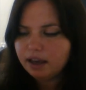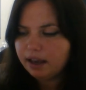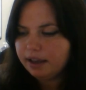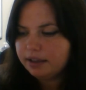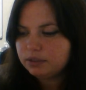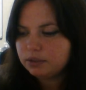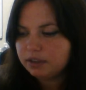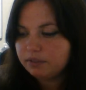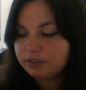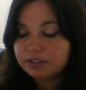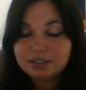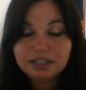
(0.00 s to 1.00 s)
and
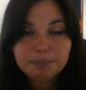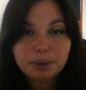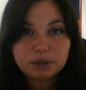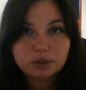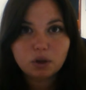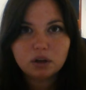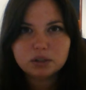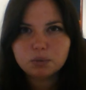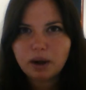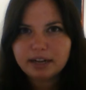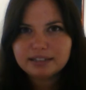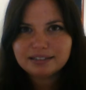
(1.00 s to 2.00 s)
if it's a dependent clause,
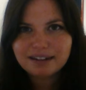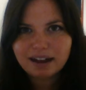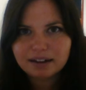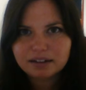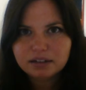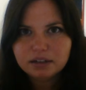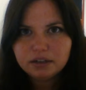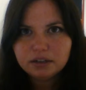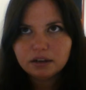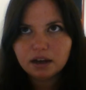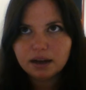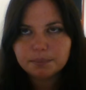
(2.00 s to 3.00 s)
why it's not
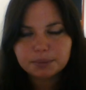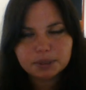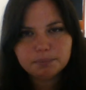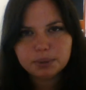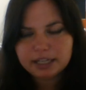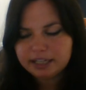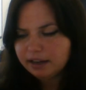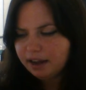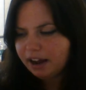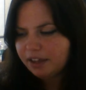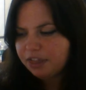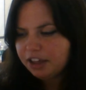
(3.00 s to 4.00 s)
complete. I
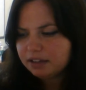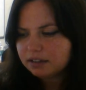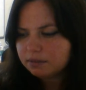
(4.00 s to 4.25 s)
think,